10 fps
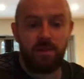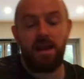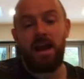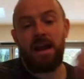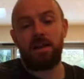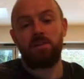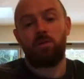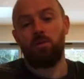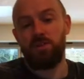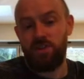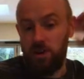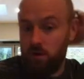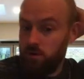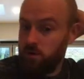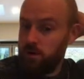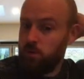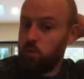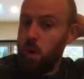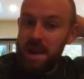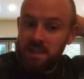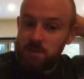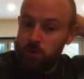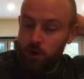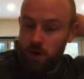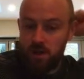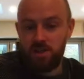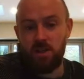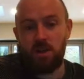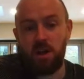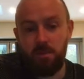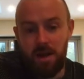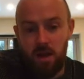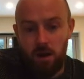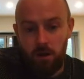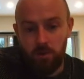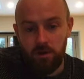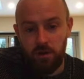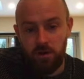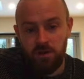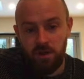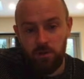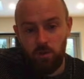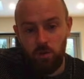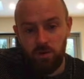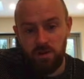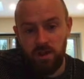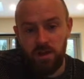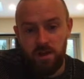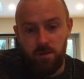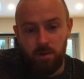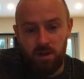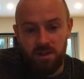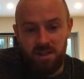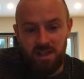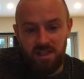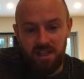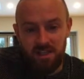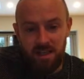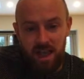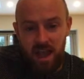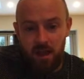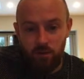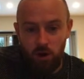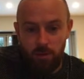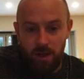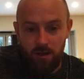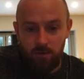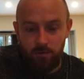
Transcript: And also the waste products are going to be carbon dioxide and water, because this is aerobic